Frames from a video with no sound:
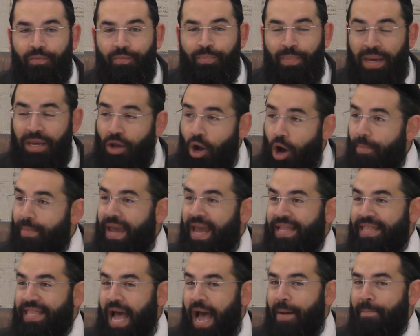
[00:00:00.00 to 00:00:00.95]
Biyom
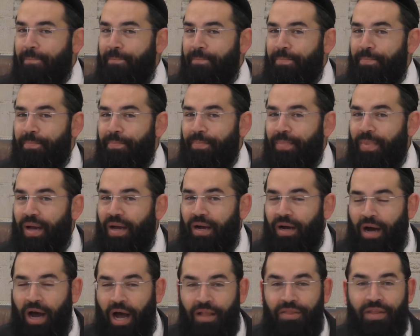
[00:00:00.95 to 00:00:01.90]
Edam,
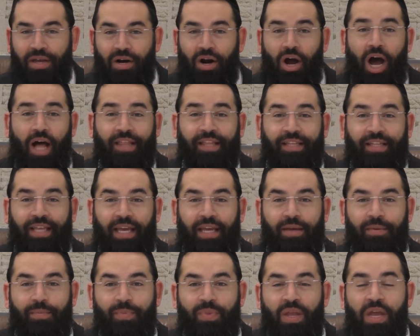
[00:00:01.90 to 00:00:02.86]
on their
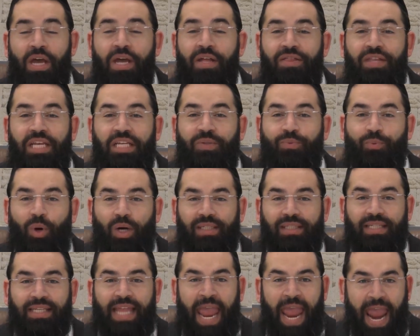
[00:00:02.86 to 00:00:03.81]
holiday. This
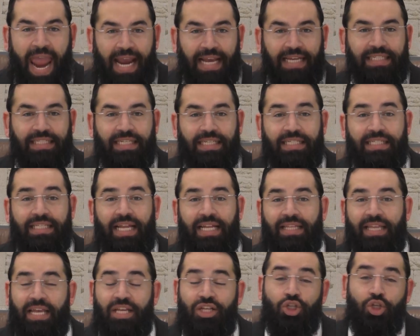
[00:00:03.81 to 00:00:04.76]
was taxes
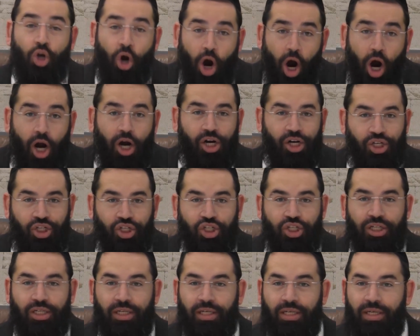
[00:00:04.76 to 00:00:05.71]
that they
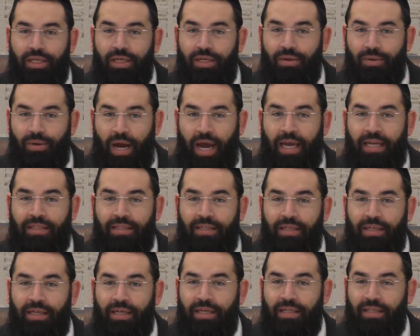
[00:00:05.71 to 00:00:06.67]
charged, right?
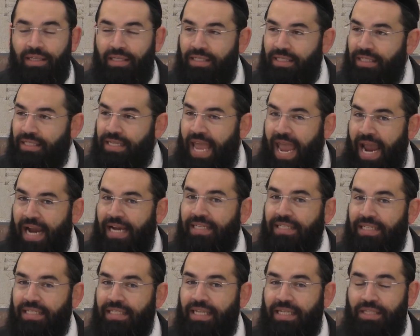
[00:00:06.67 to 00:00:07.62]
This is
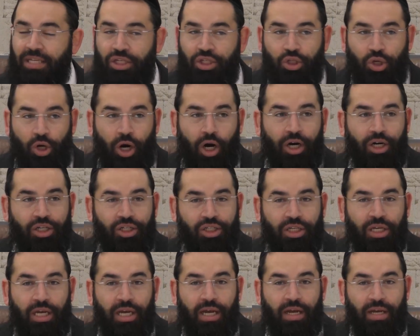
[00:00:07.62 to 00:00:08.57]
taxes that they
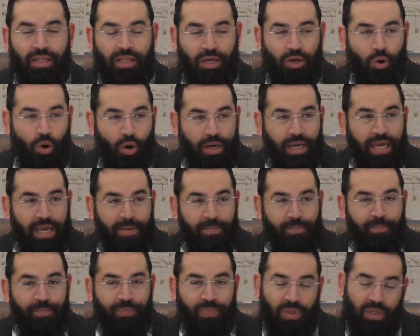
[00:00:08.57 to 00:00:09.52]
charged the
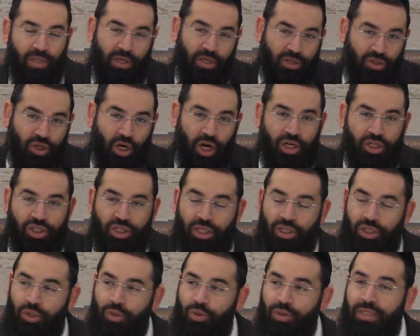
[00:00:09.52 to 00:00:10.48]
Goyim, they charged
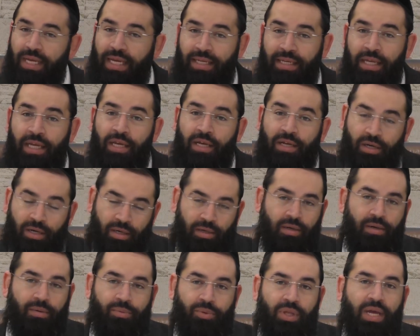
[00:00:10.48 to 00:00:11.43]
the Jews, and
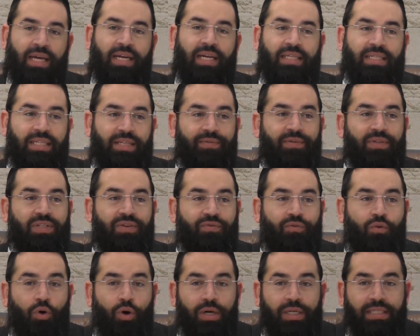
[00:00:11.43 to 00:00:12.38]
Rabbi Yehuda Nasi was,
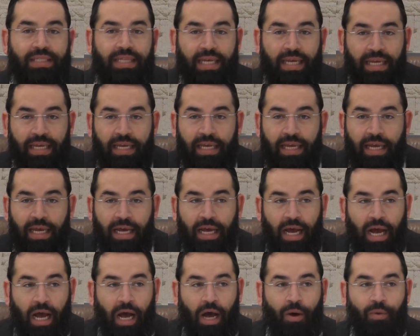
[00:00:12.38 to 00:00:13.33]
of course, the
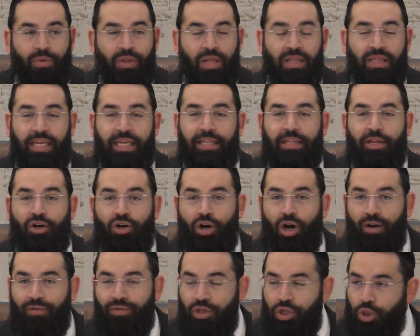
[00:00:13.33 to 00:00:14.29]
leader
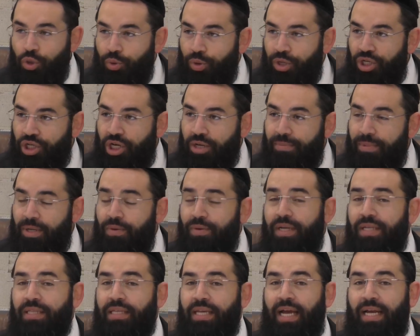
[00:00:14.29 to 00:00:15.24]
of the Jewish
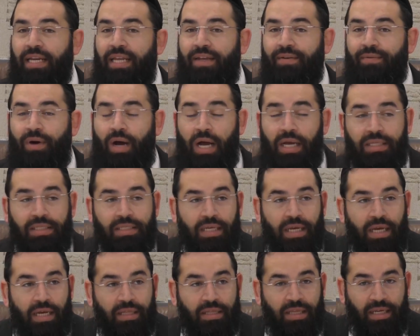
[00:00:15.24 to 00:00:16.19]
community, and he was
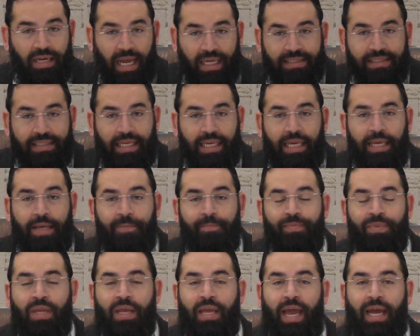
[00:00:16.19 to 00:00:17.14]
the Nasi,
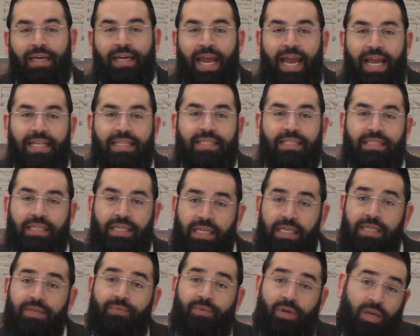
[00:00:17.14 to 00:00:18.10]
and hence
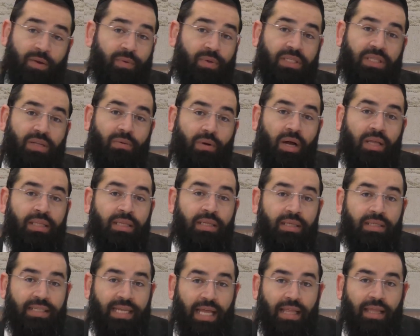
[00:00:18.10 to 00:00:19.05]
he was the
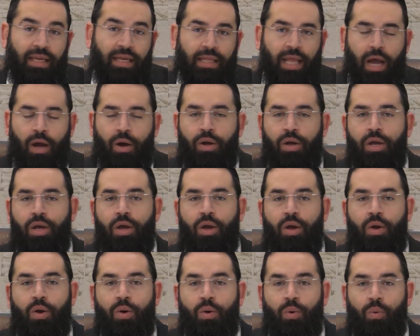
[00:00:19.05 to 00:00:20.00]
one selling it. Now,
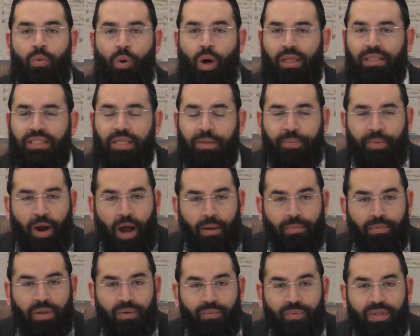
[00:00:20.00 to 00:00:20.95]
what's the
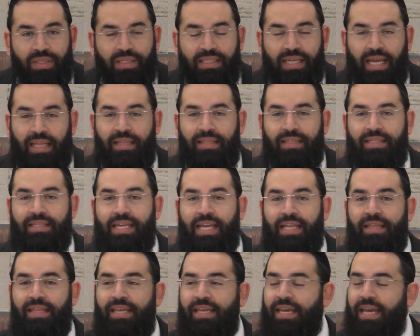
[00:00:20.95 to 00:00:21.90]
problem with
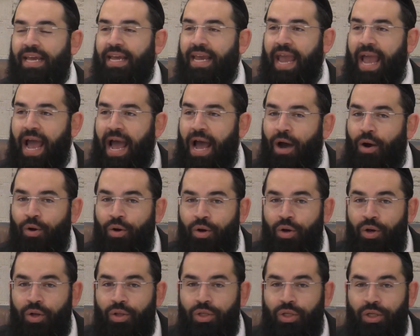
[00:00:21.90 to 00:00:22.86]
sending a cow
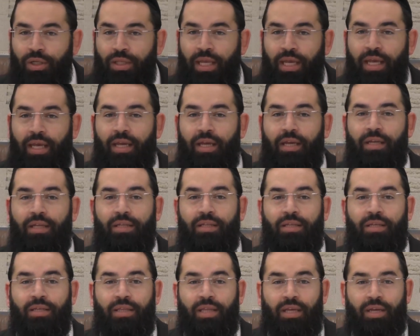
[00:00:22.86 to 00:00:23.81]
to
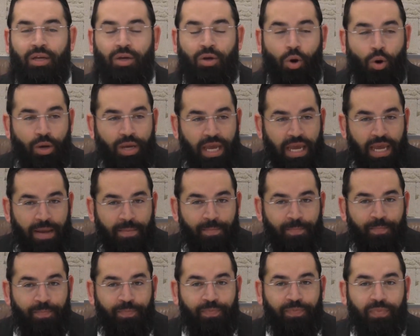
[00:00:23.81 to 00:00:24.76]
the
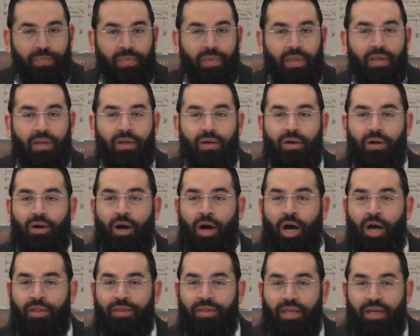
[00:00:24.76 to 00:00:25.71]
Goyim
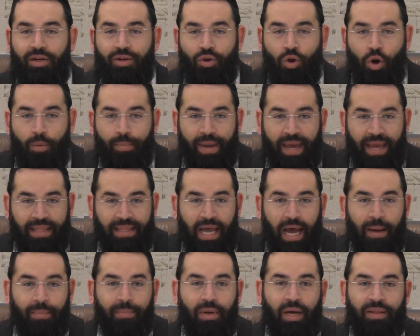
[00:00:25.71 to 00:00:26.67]
on their Yom
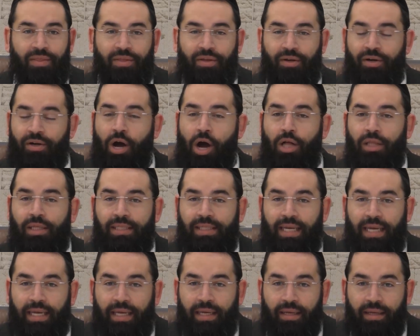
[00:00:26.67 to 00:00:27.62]
Edam, on their
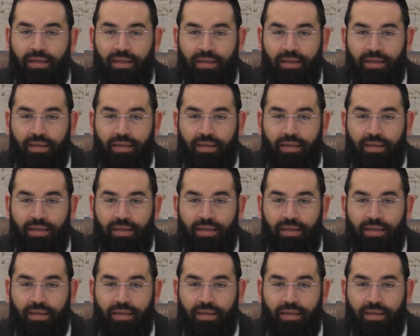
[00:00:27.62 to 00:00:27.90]
holiday?